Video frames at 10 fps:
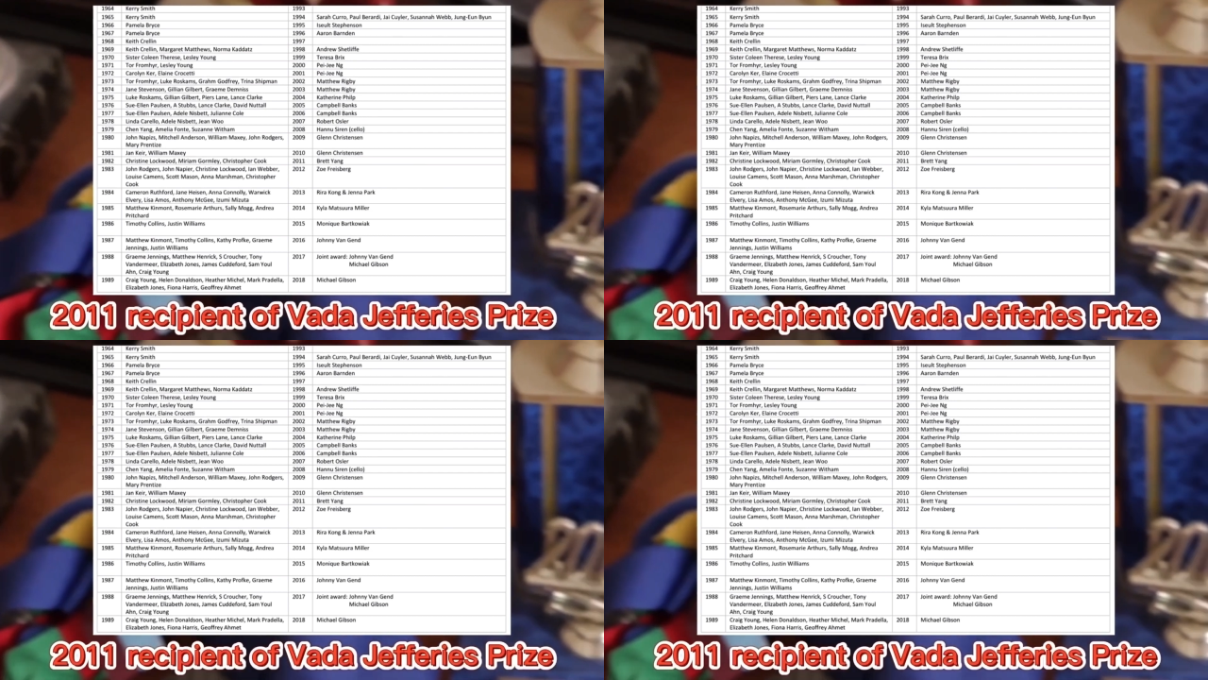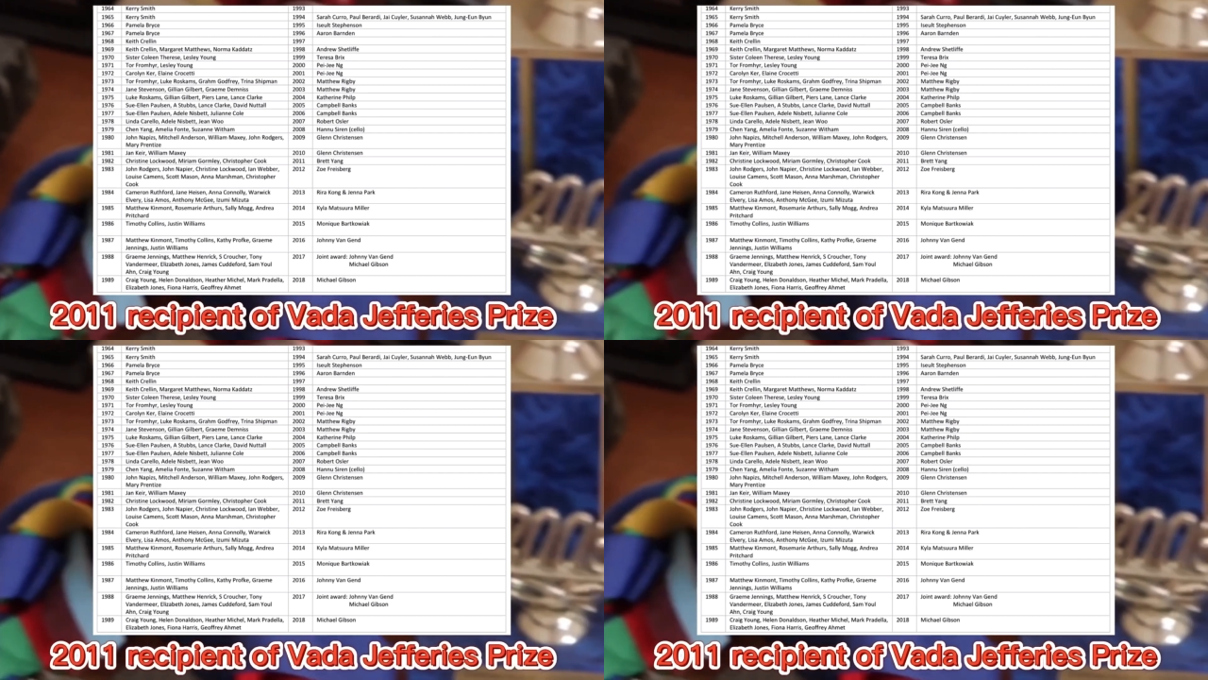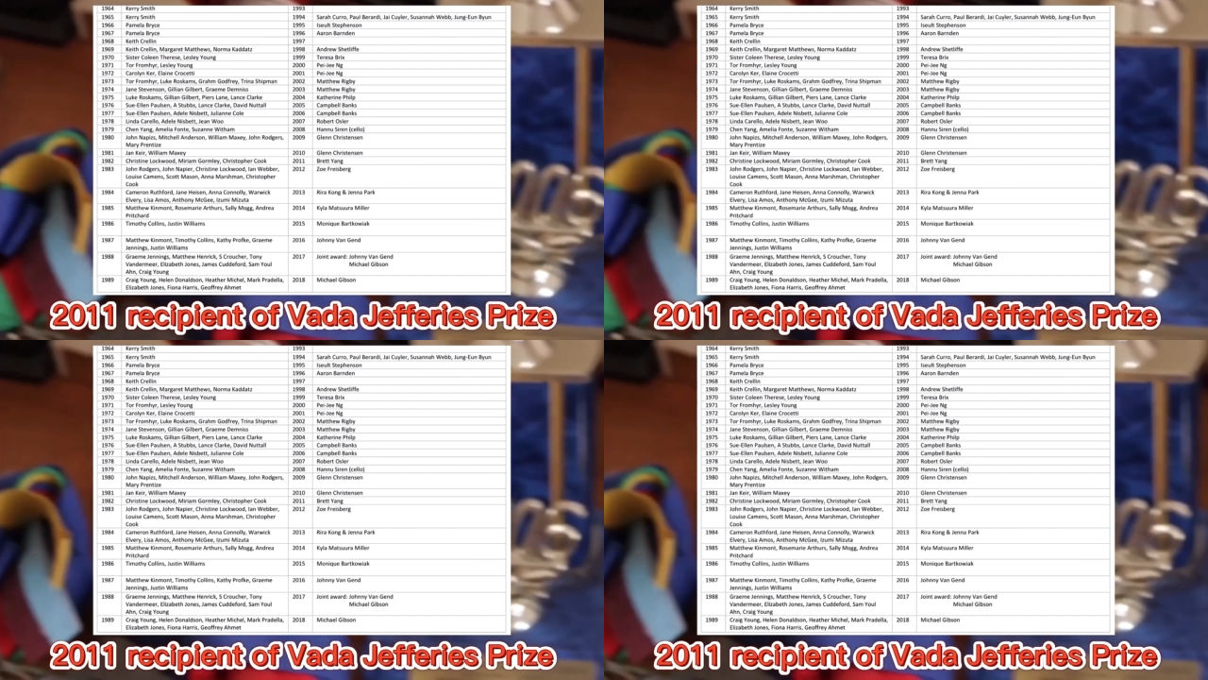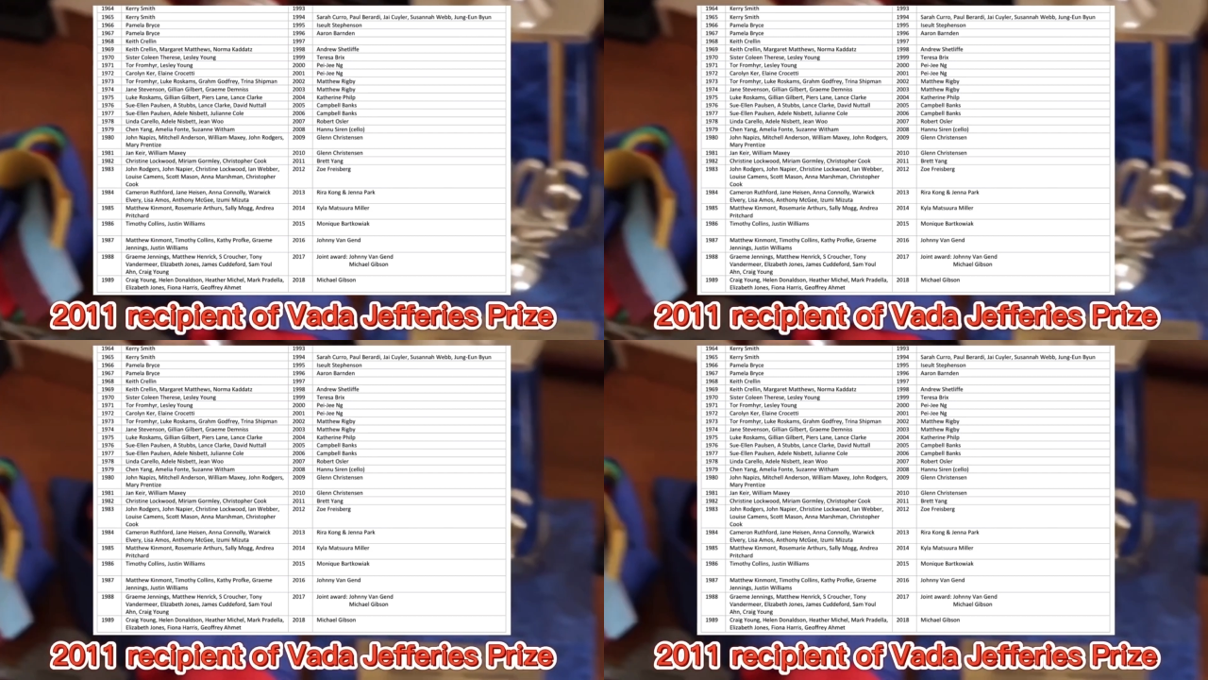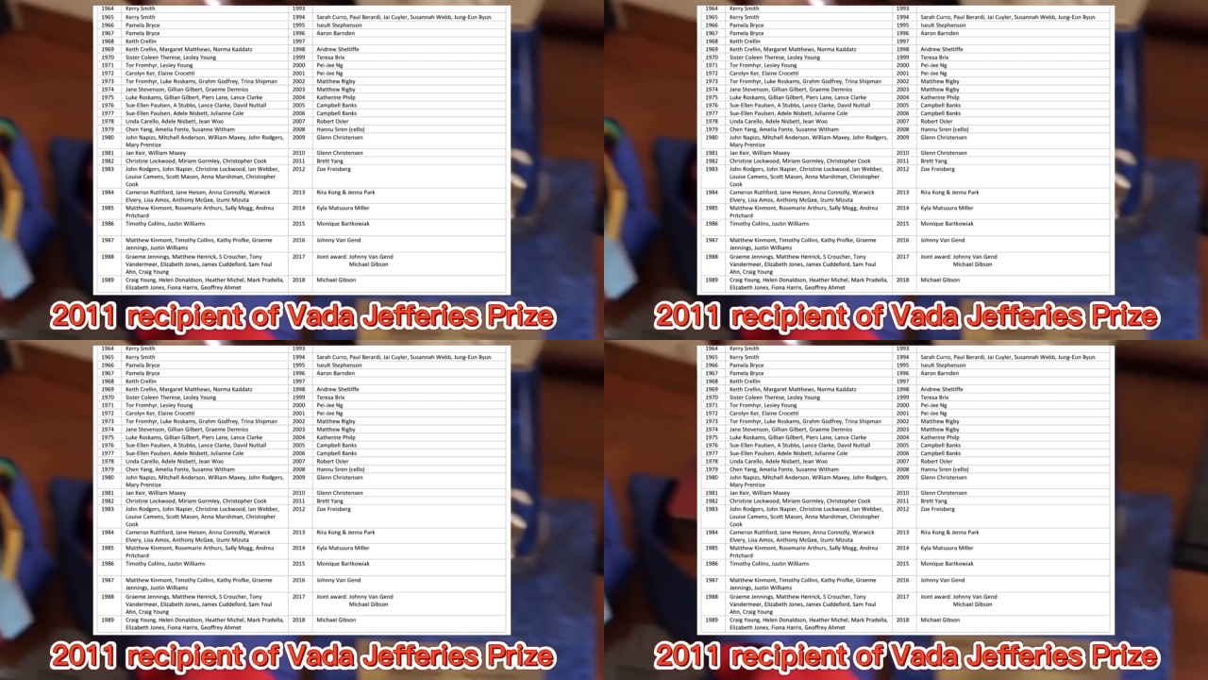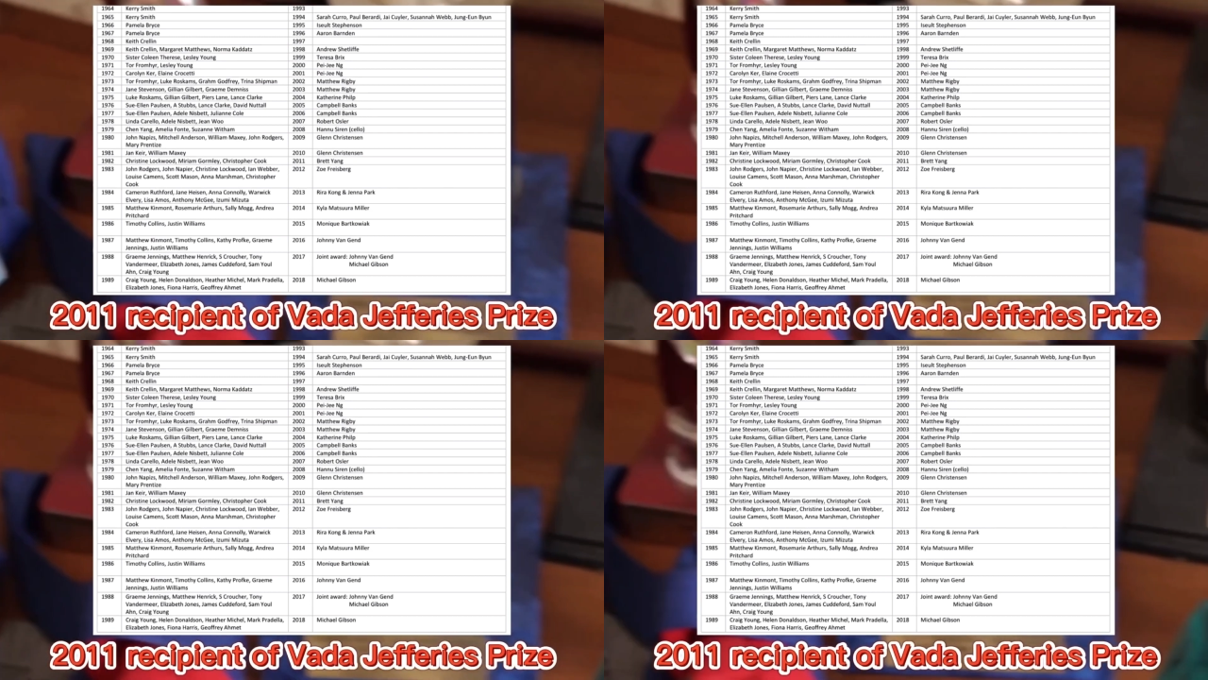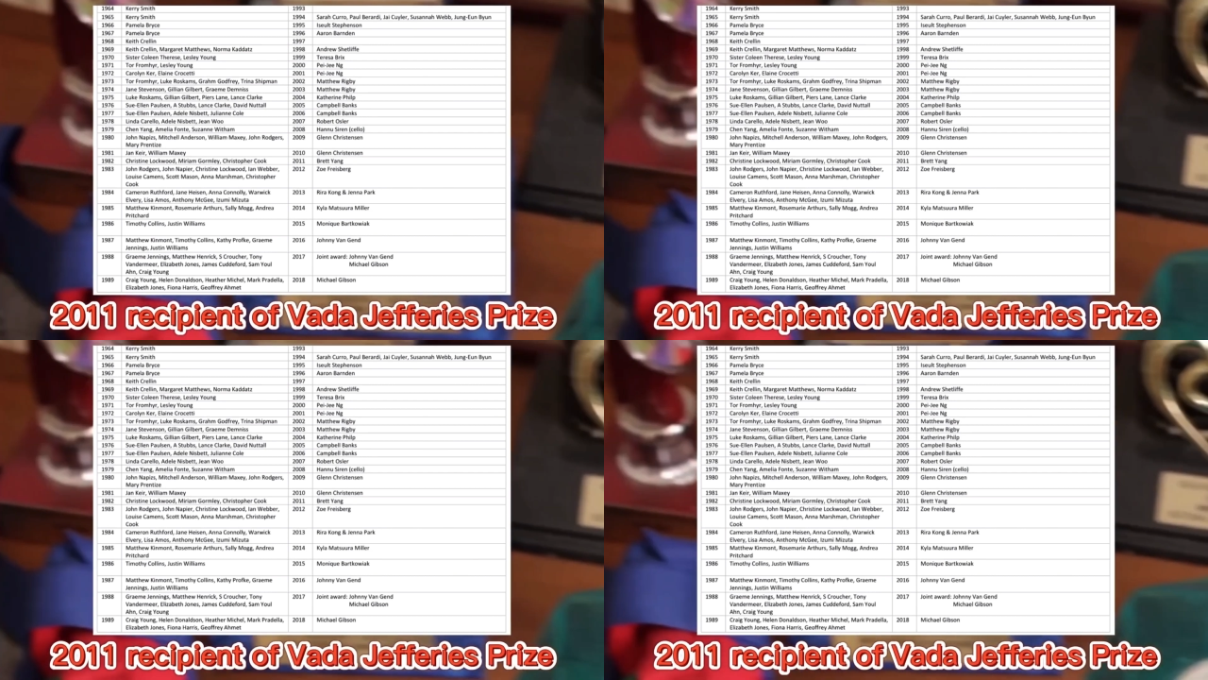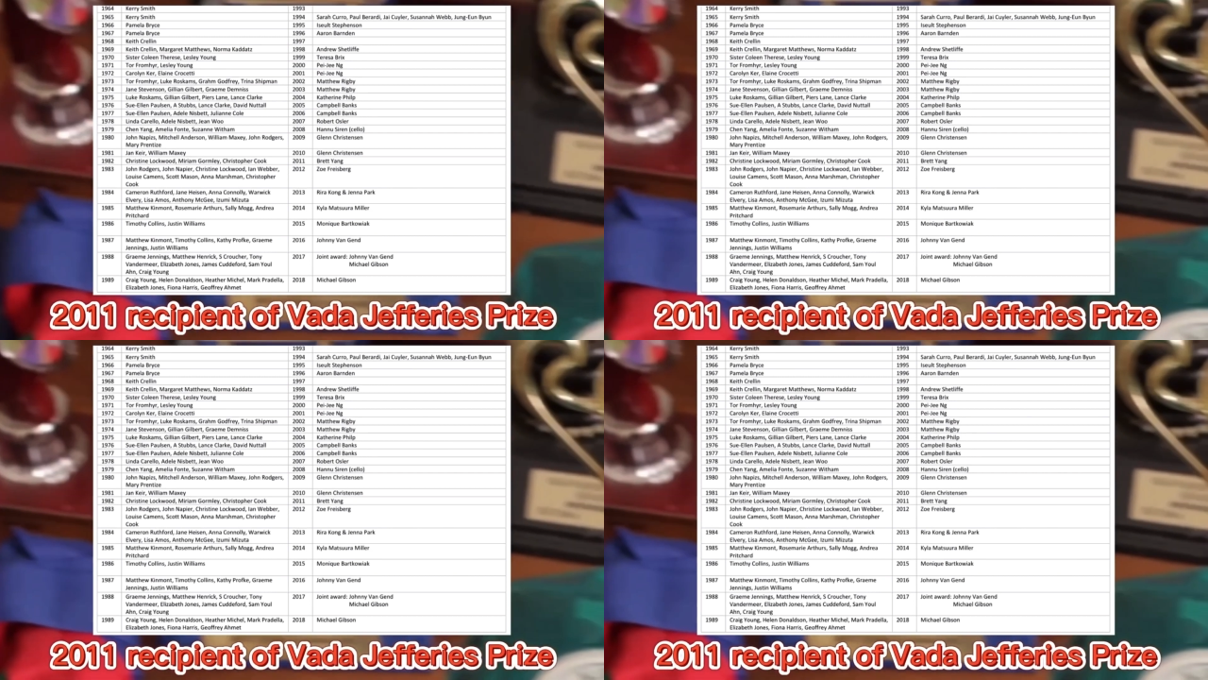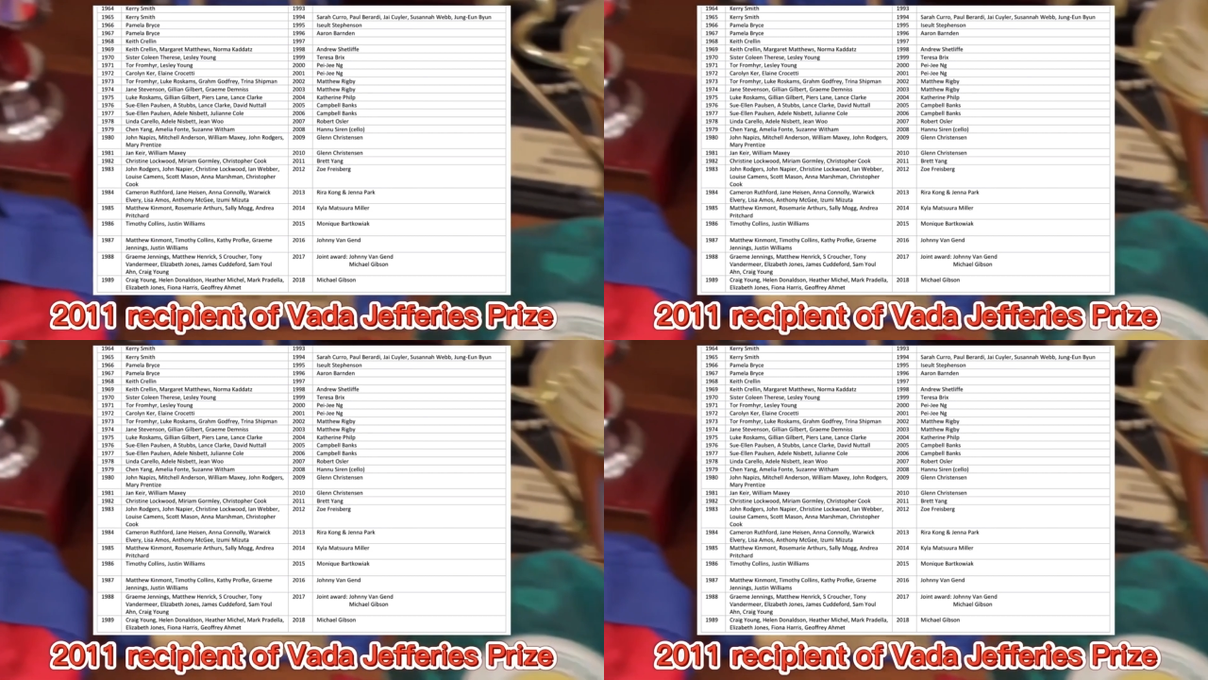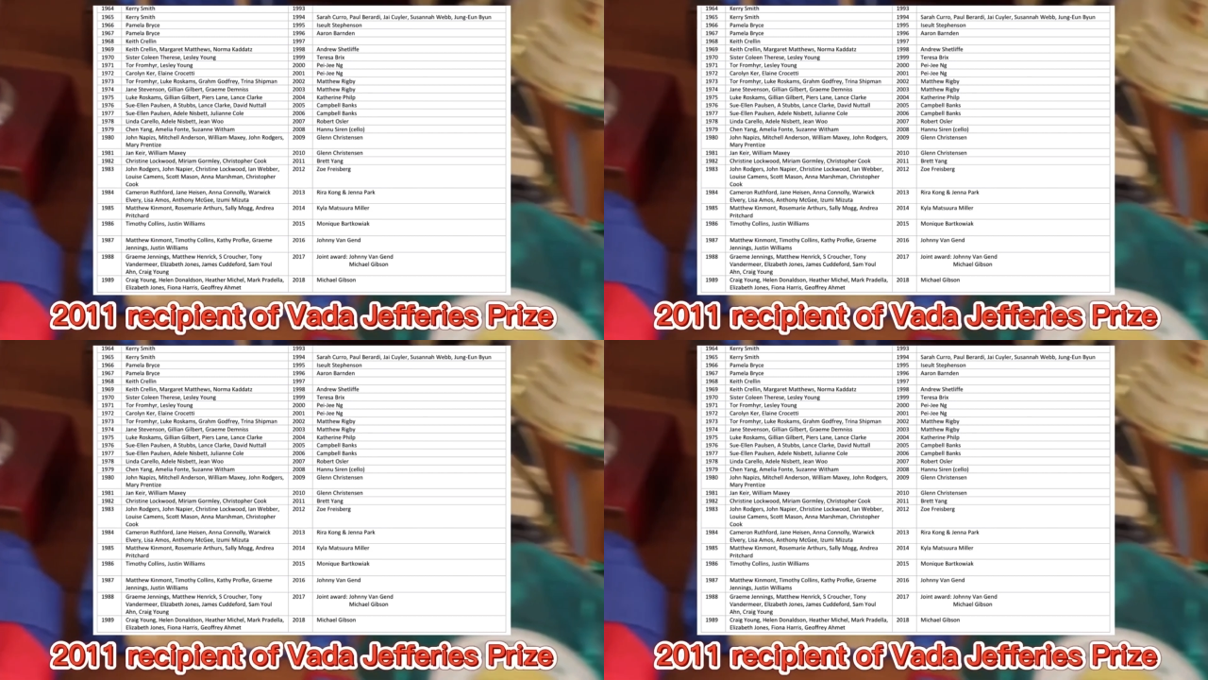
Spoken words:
(no speaker visible)